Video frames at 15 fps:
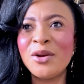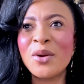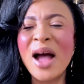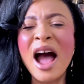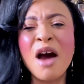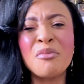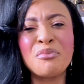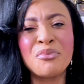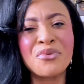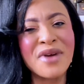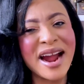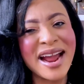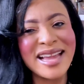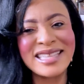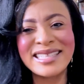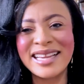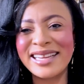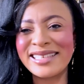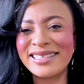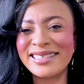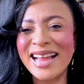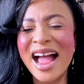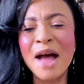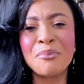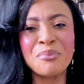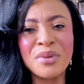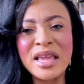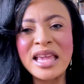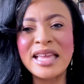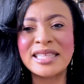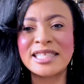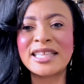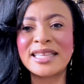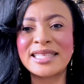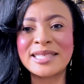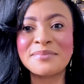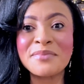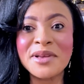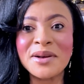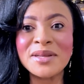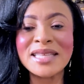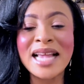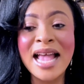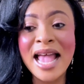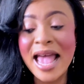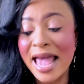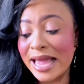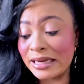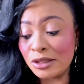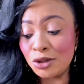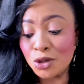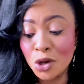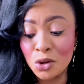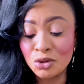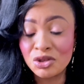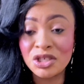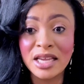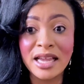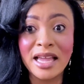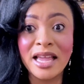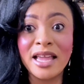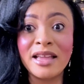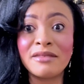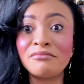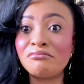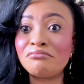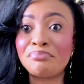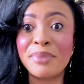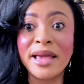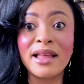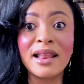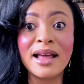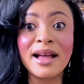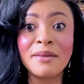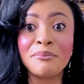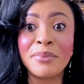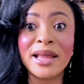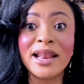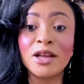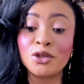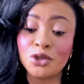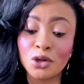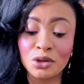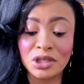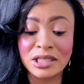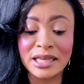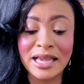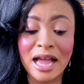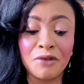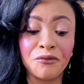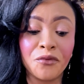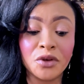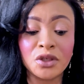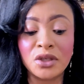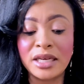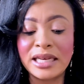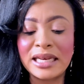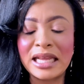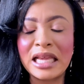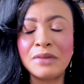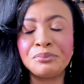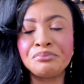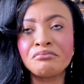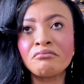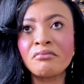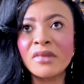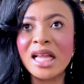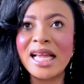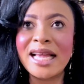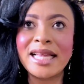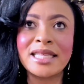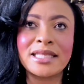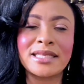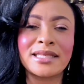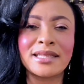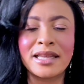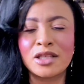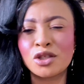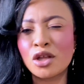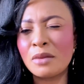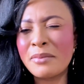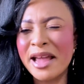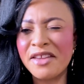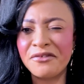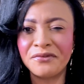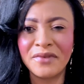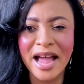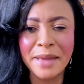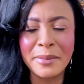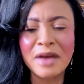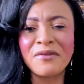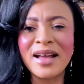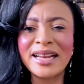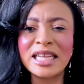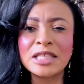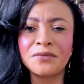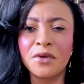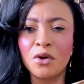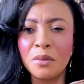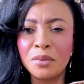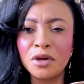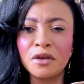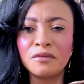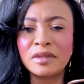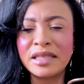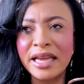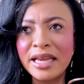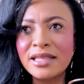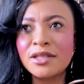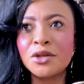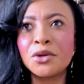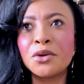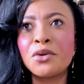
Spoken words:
how bright and happy it smells. And Bella Dolce, unfortunately, it's not my vibe. I've had this for a couple of days,